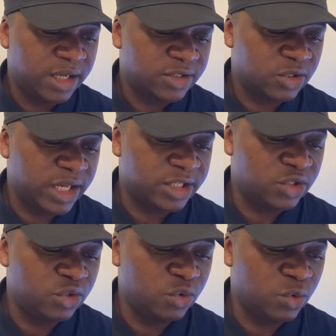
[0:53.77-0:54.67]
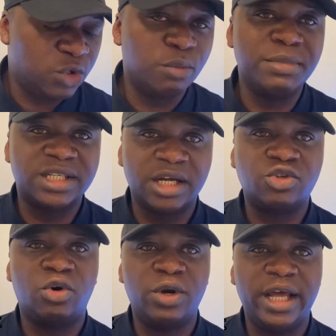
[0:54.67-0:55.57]
so that you don't miss
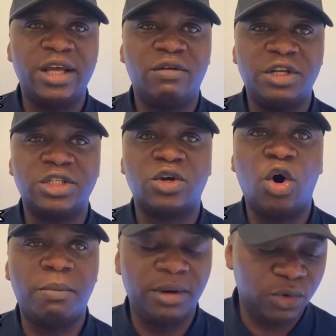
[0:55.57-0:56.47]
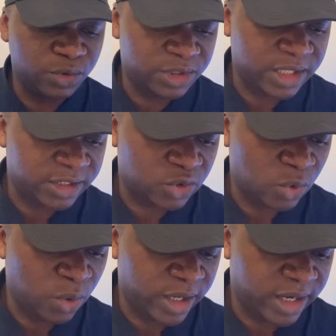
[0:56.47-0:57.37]
out on any of these uploads at
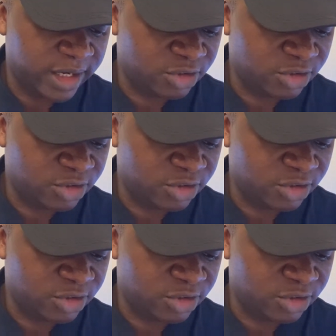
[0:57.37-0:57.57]
all.